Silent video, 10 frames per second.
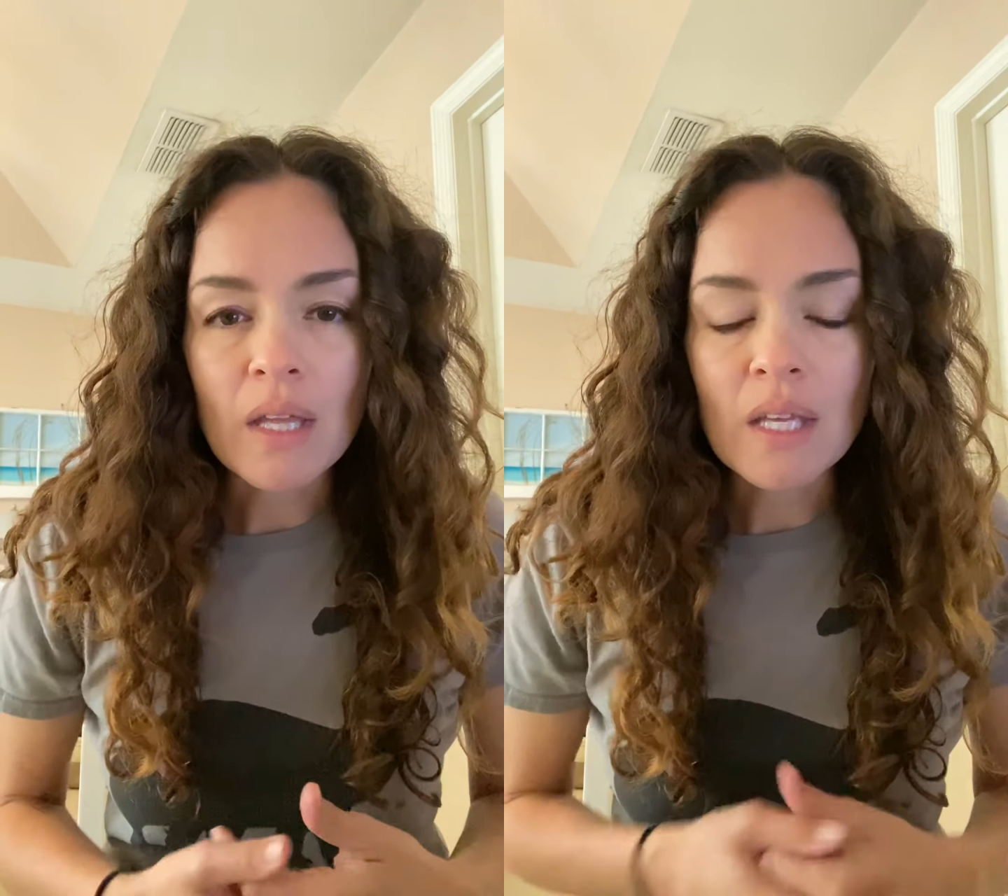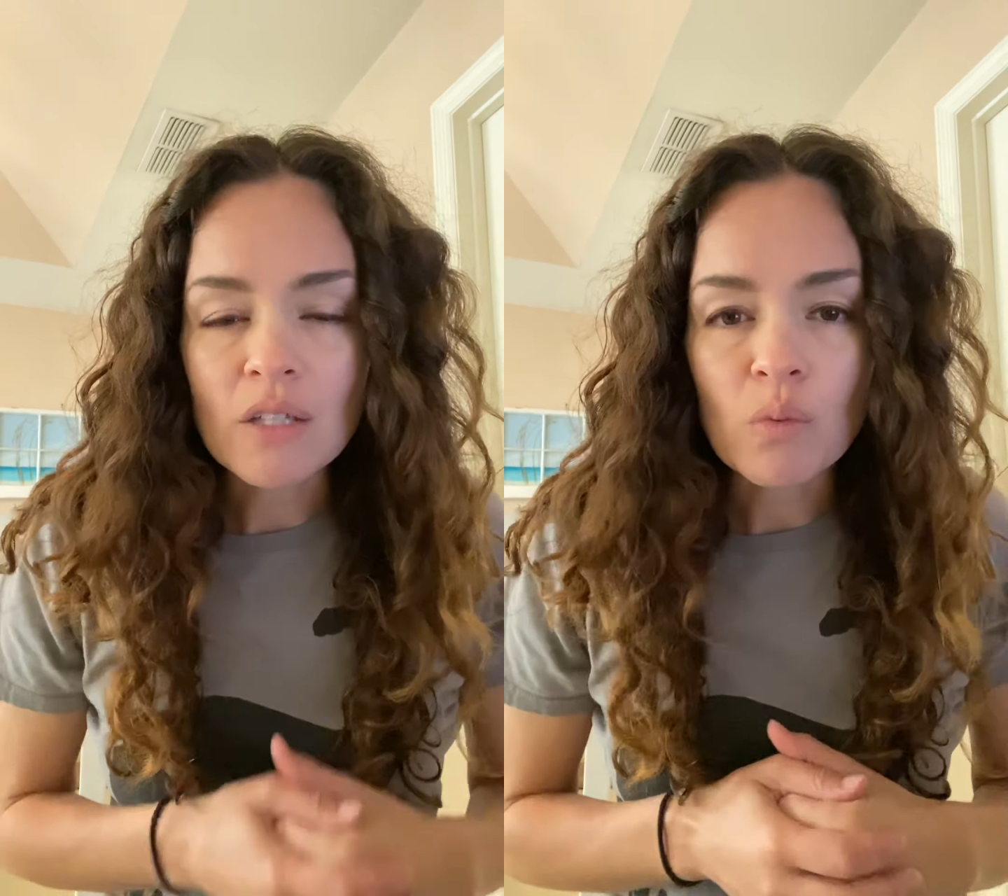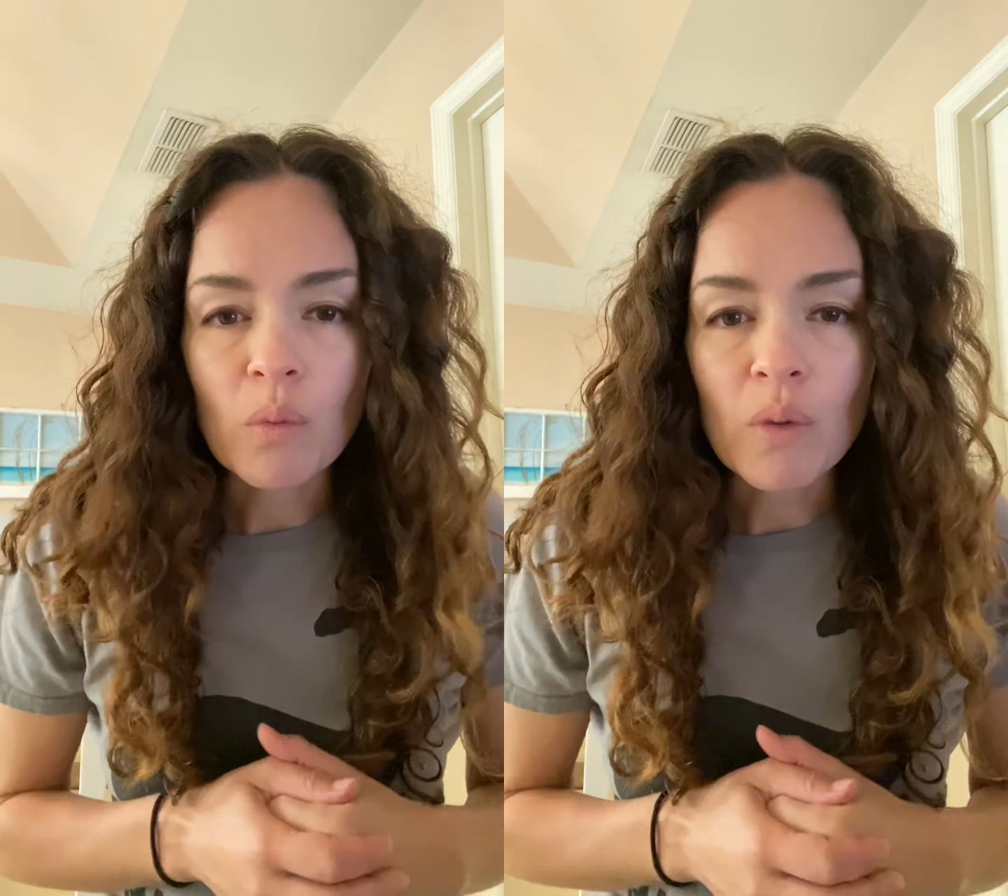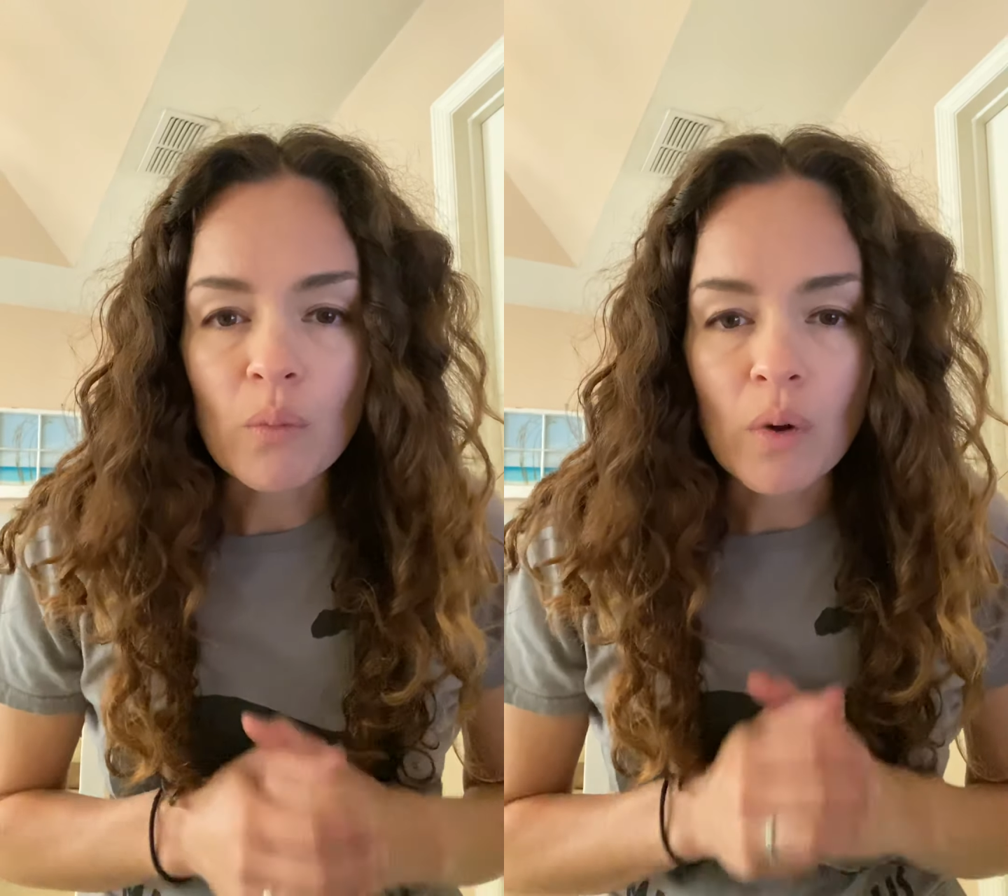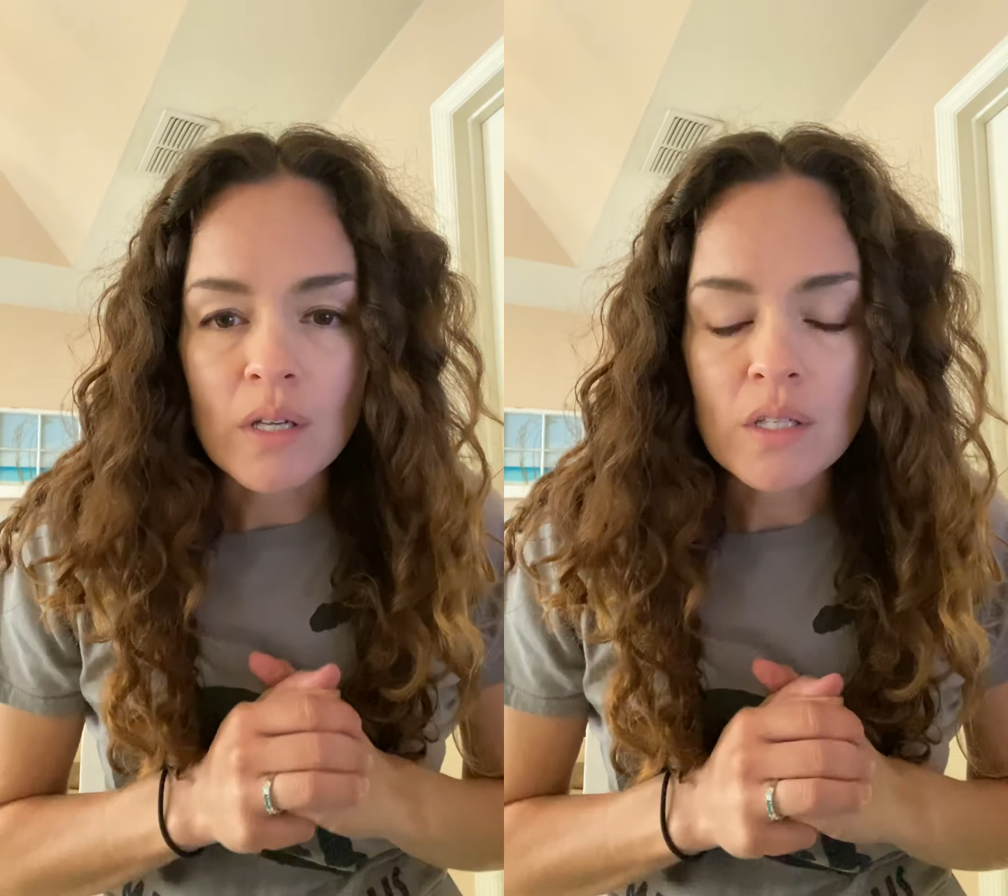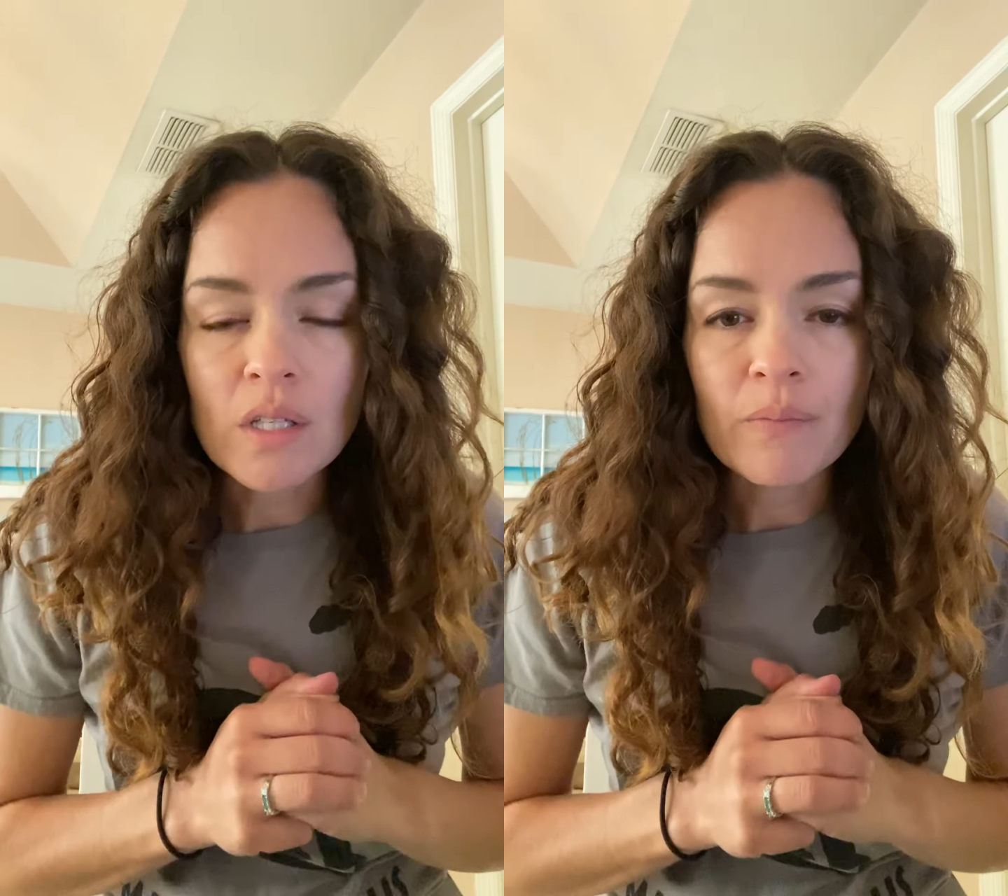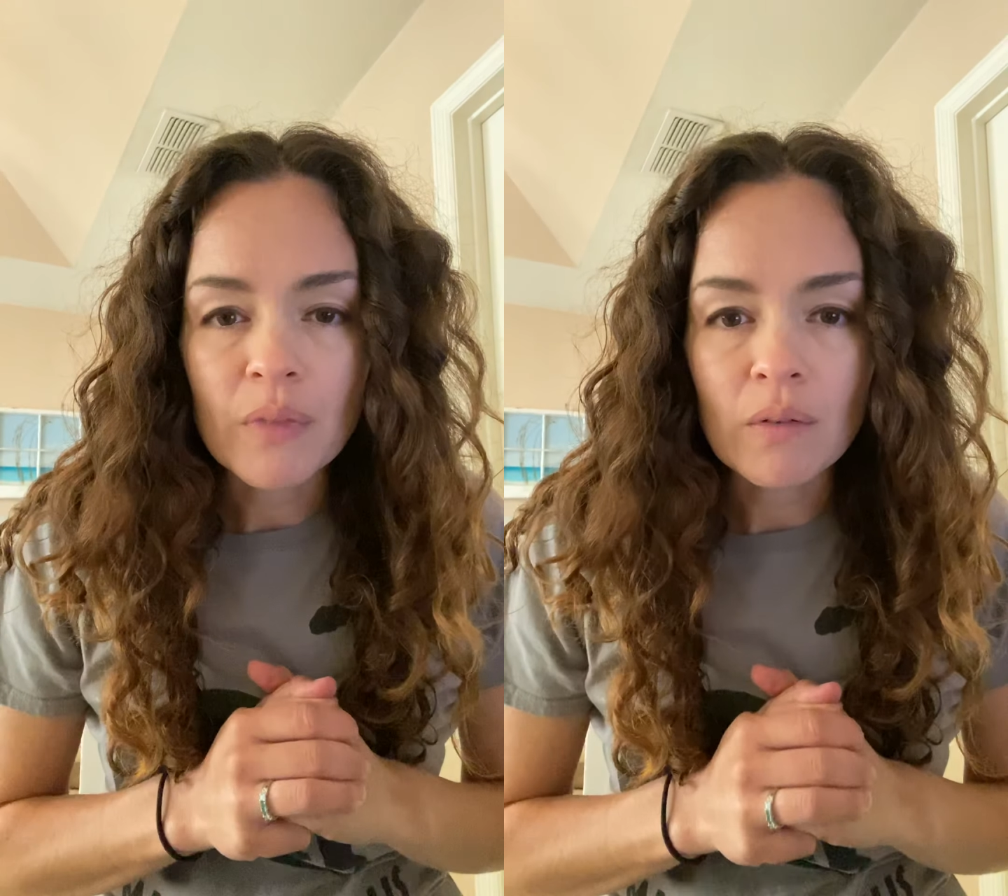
and that's what we want.